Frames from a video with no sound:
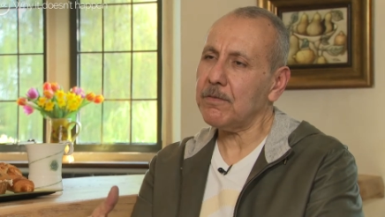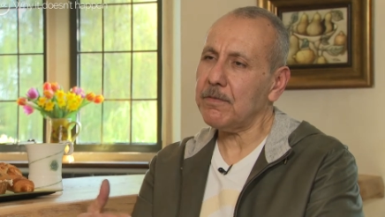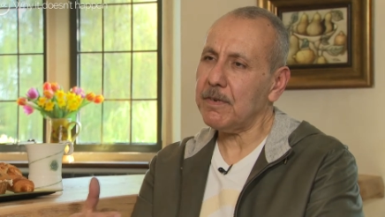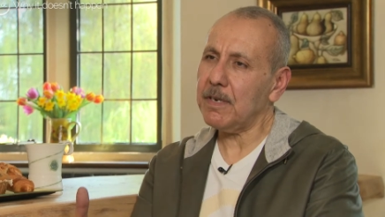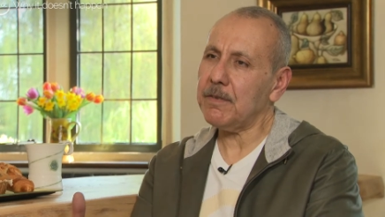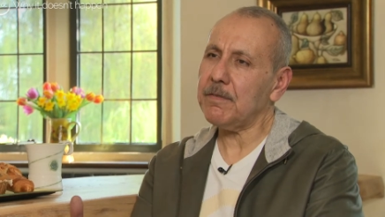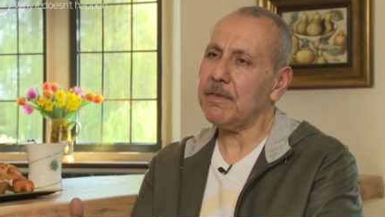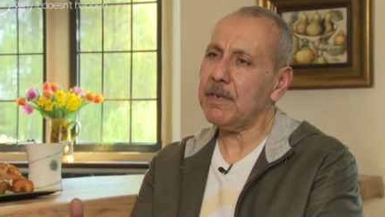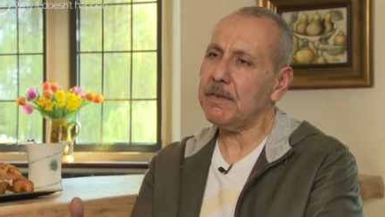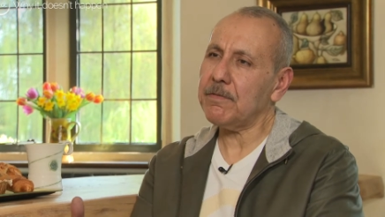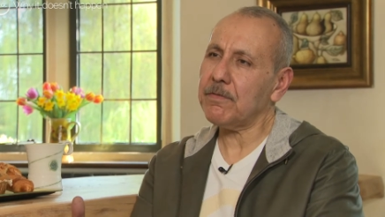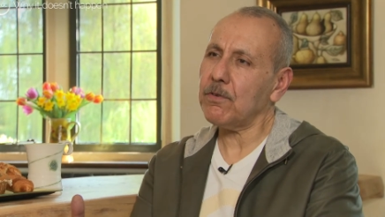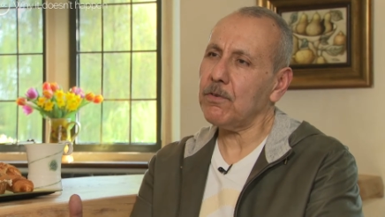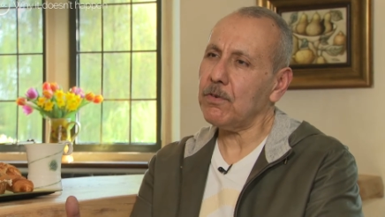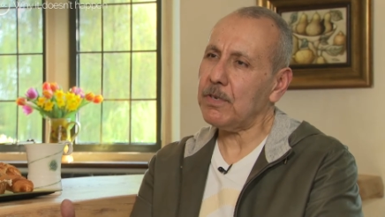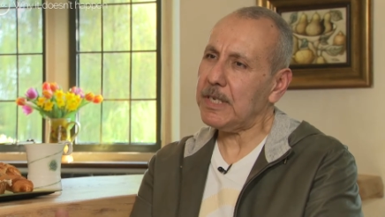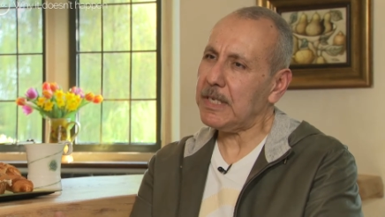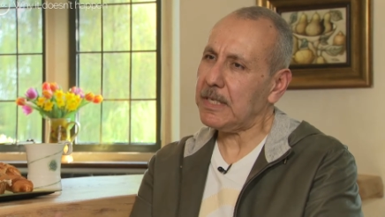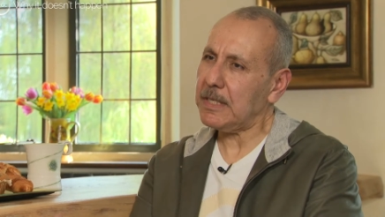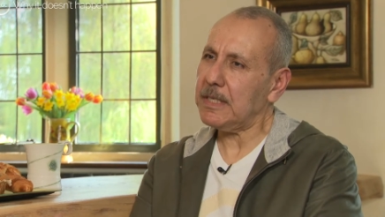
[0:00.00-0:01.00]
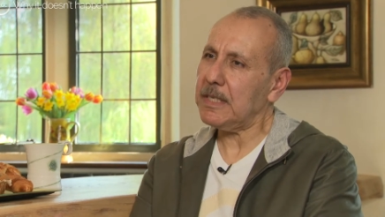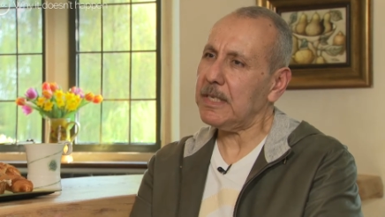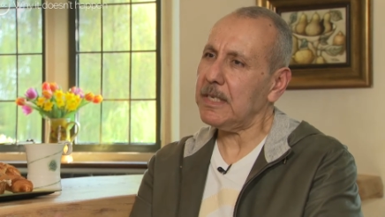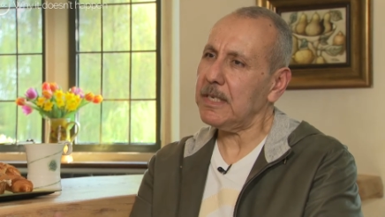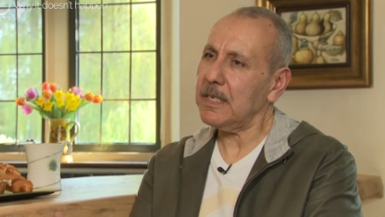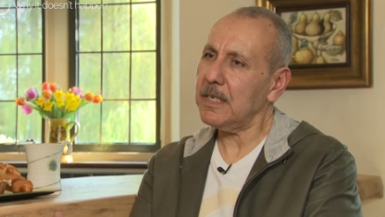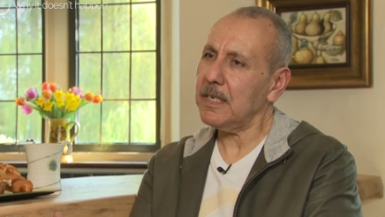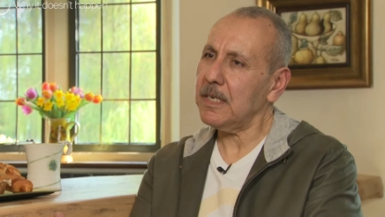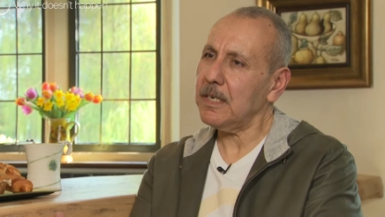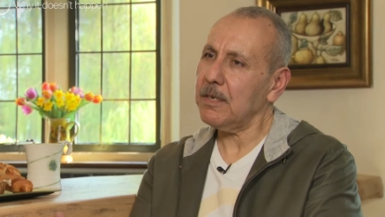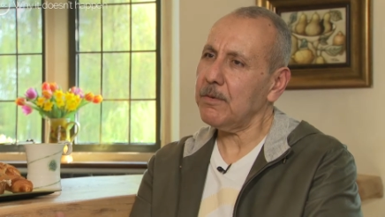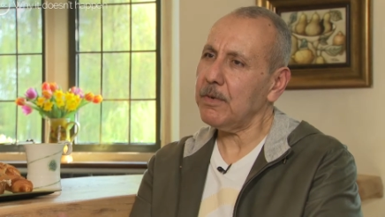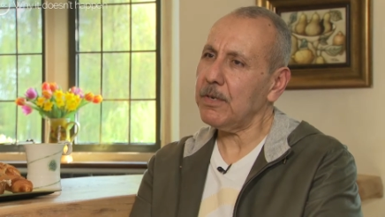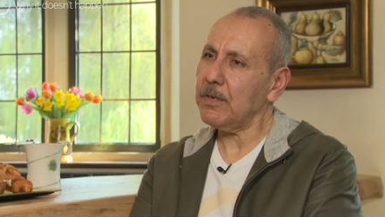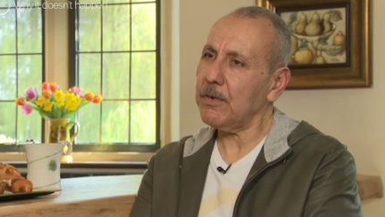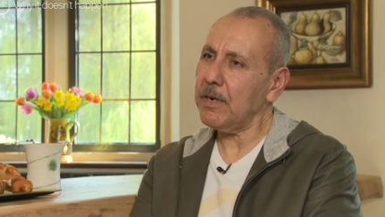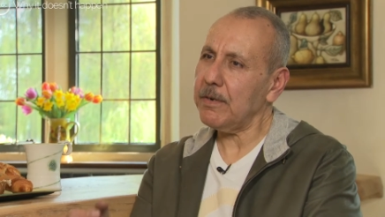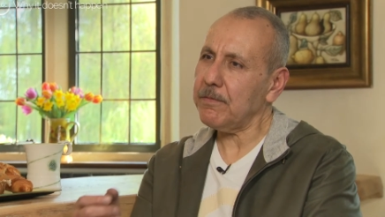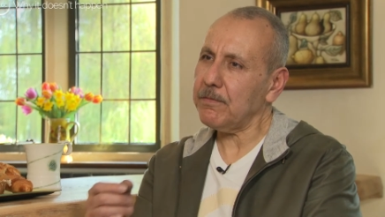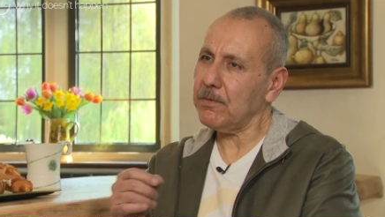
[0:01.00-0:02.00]
of IVF called ICSI, where
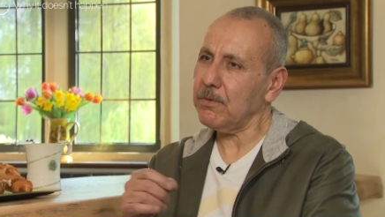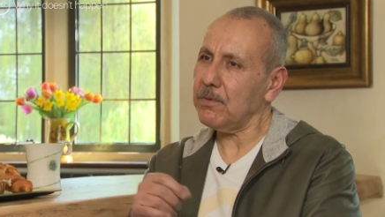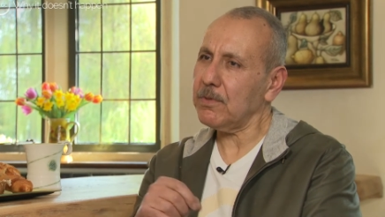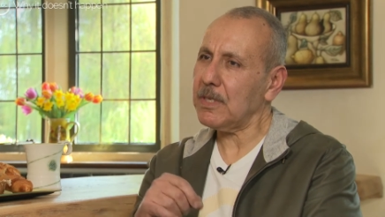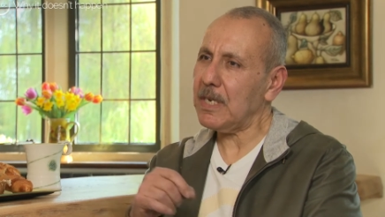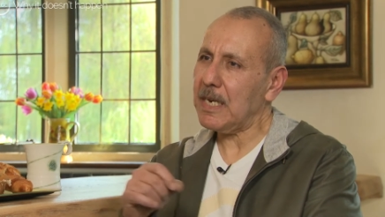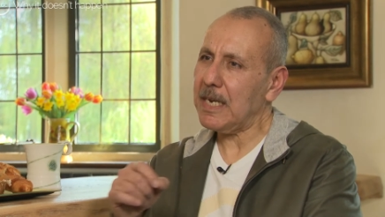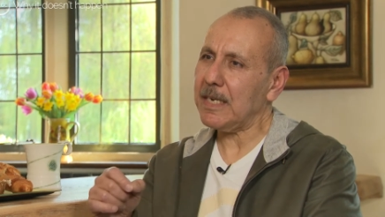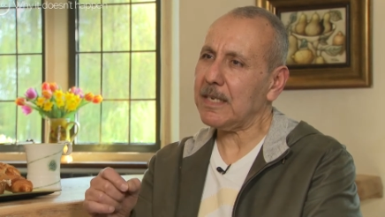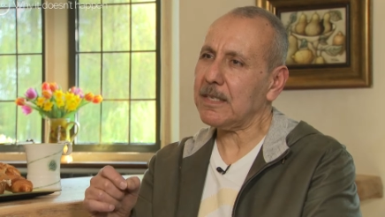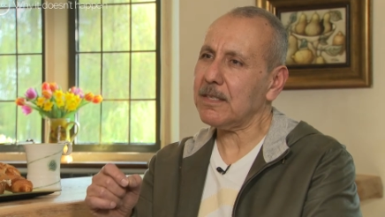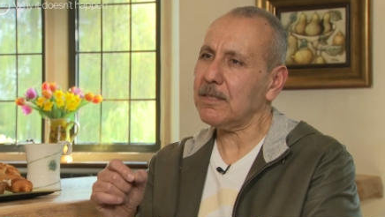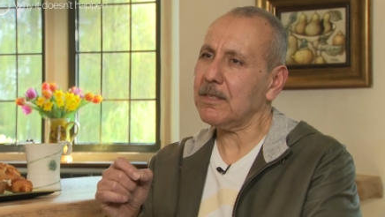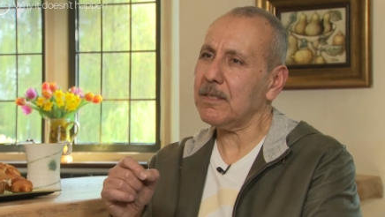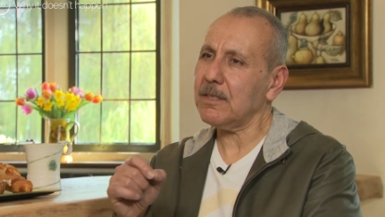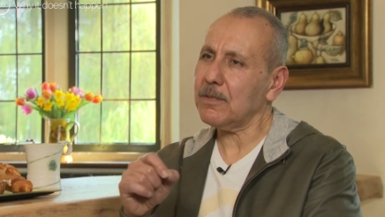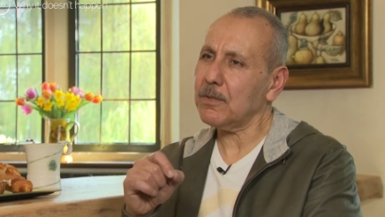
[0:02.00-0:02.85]
you have to select